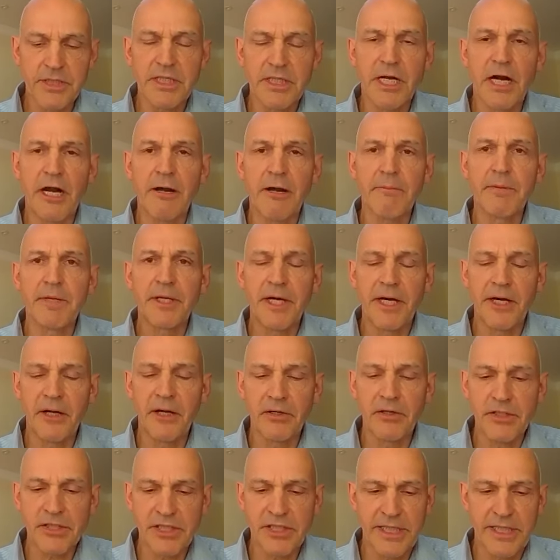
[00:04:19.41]
and carbon
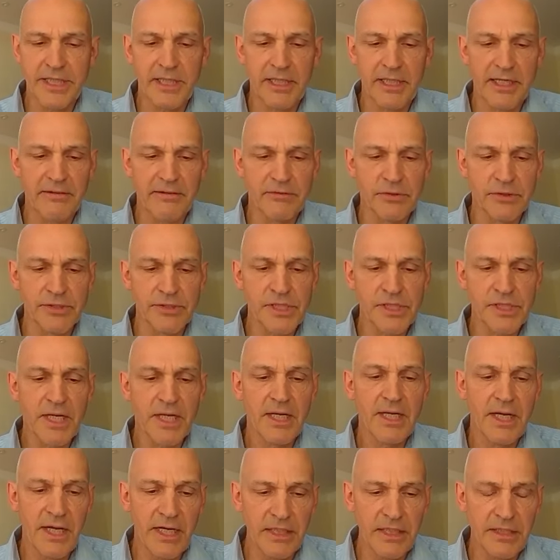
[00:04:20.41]
dioxide levels
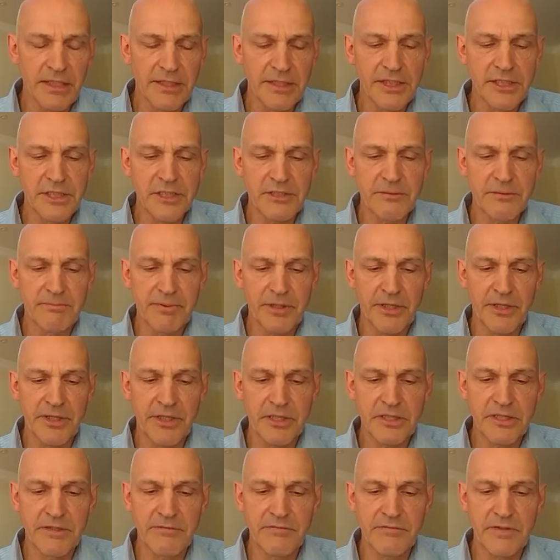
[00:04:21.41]
increased the
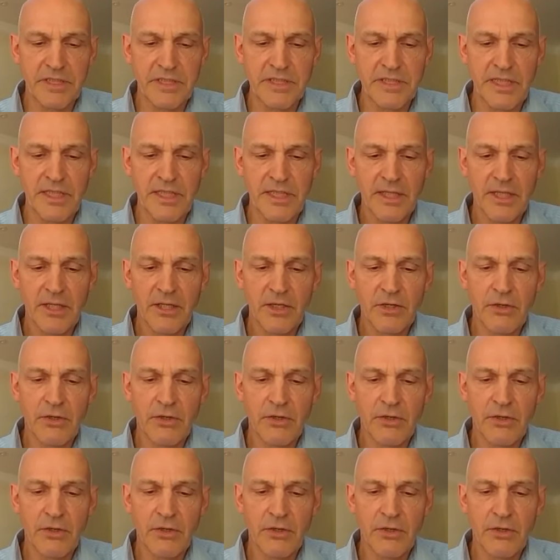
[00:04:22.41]
productivity